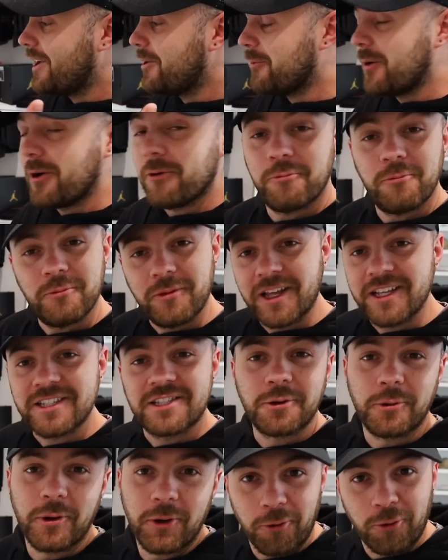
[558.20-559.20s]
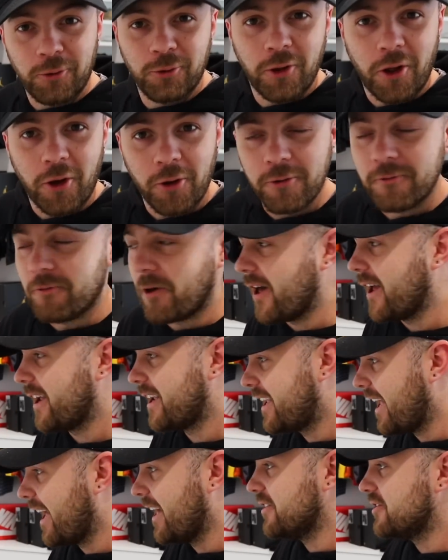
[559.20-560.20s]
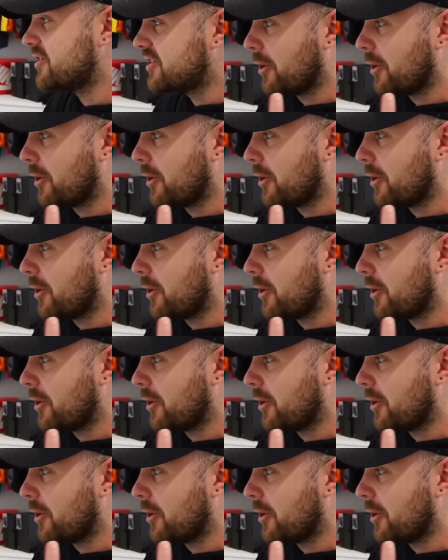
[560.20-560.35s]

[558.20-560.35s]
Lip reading: well, let's do it all over again.